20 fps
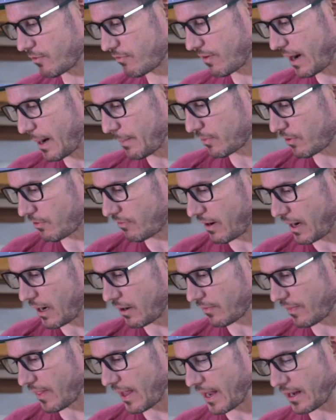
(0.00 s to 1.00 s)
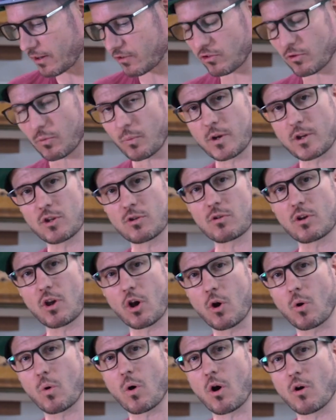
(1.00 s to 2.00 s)
wrapped around that, so when you
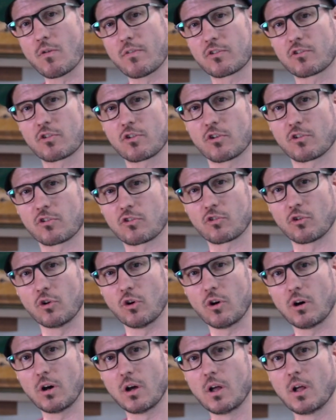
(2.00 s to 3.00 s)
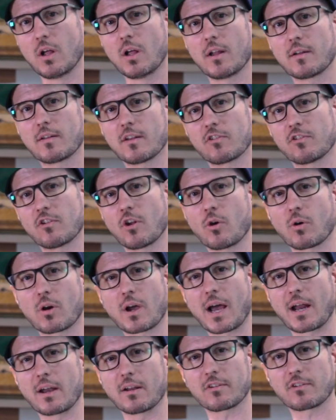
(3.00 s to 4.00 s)
go over to the saw, there's no
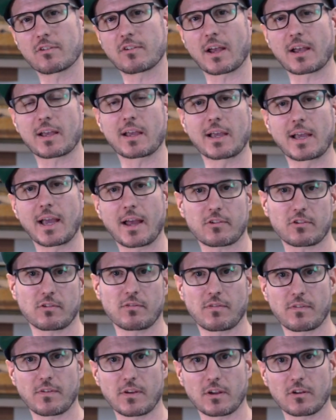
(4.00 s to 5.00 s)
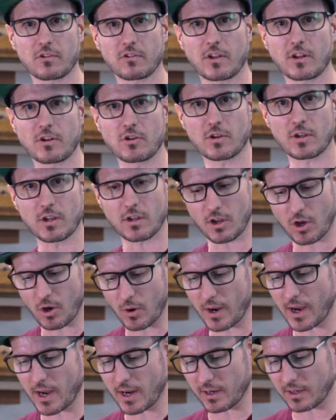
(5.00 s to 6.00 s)
kind of second guessing things, and you can go
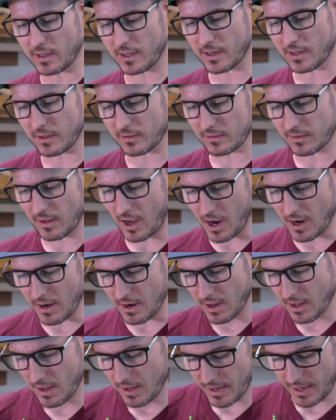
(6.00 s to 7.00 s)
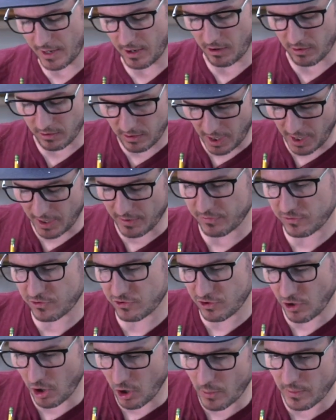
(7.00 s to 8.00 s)
ahead and get it done. And I'll kind of
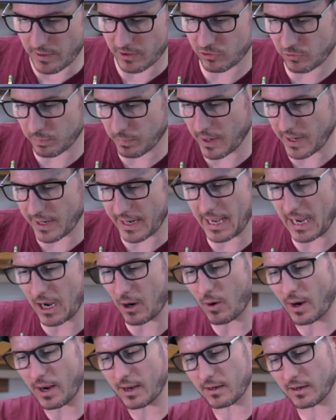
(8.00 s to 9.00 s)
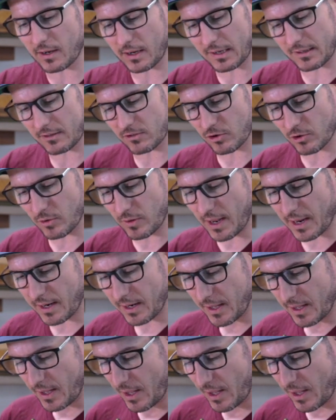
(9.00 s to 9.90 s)
show and explain how I do that.